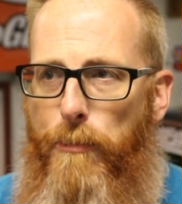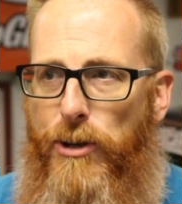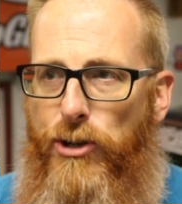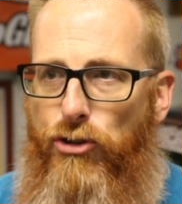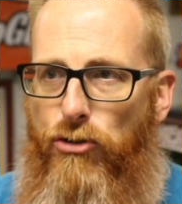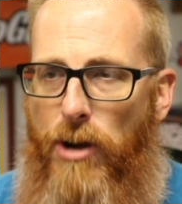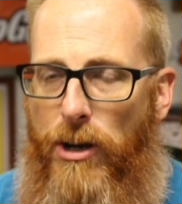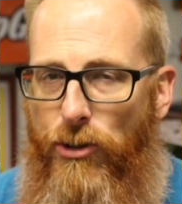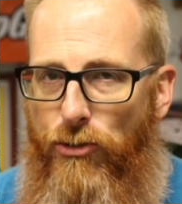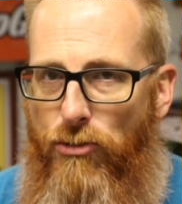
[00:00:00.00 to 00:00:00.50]
but
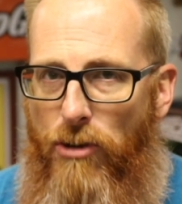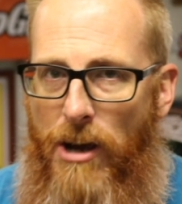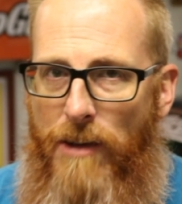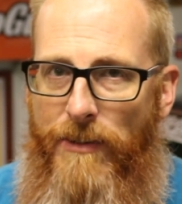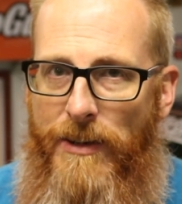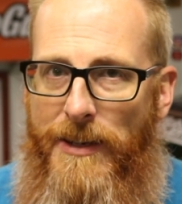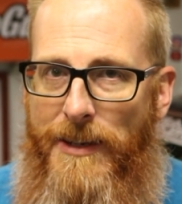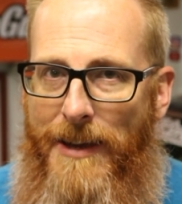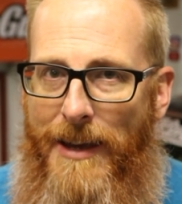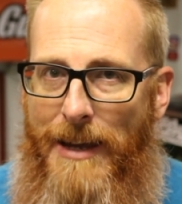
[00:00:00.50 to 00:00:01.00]
truck
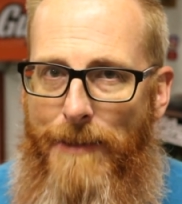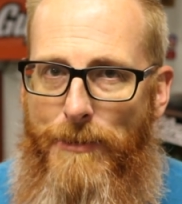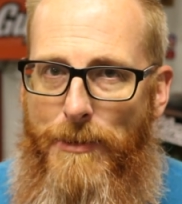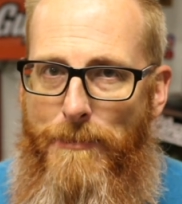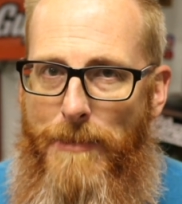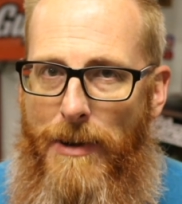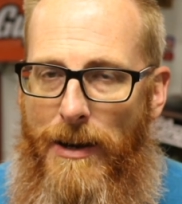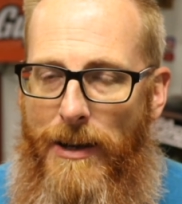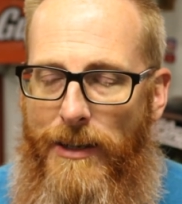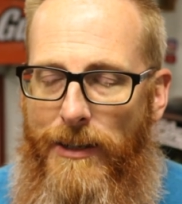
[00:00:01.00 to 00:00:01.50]
driving came to
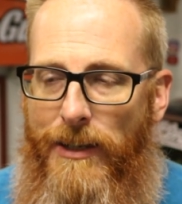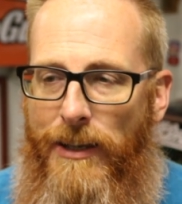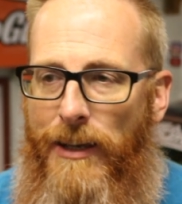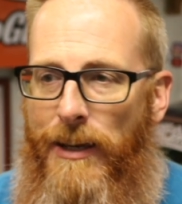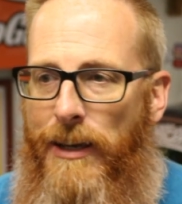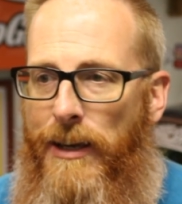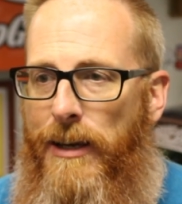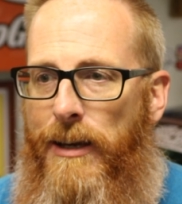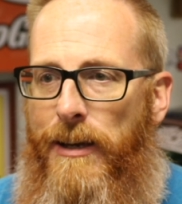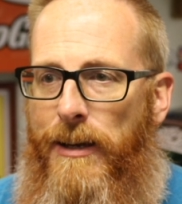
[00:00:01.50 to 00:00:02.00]
mind,
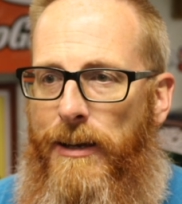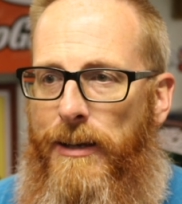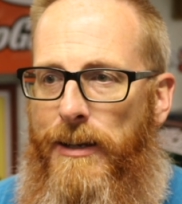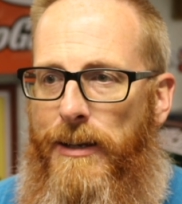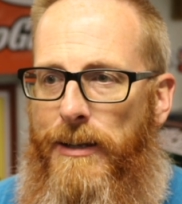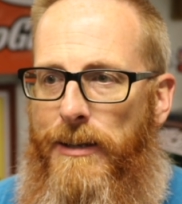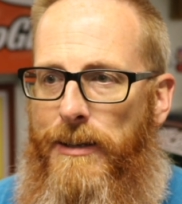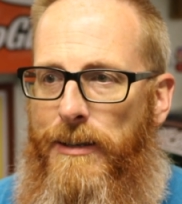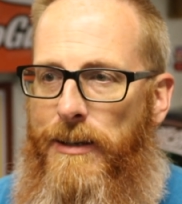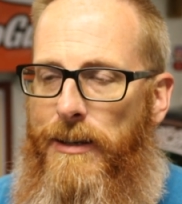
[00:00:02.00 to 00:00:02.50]

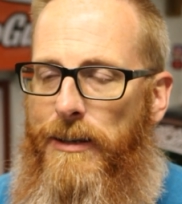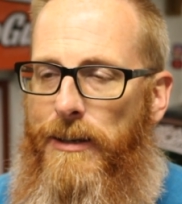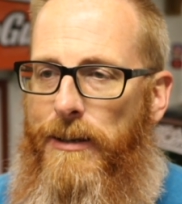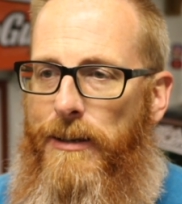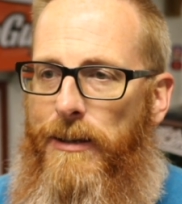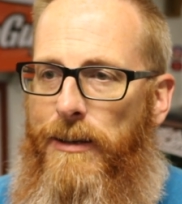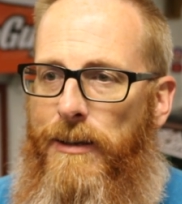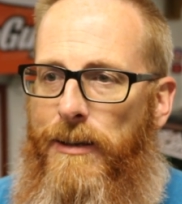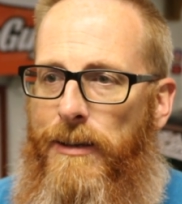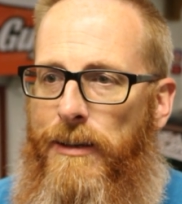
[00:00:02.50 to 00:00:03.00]
and uh,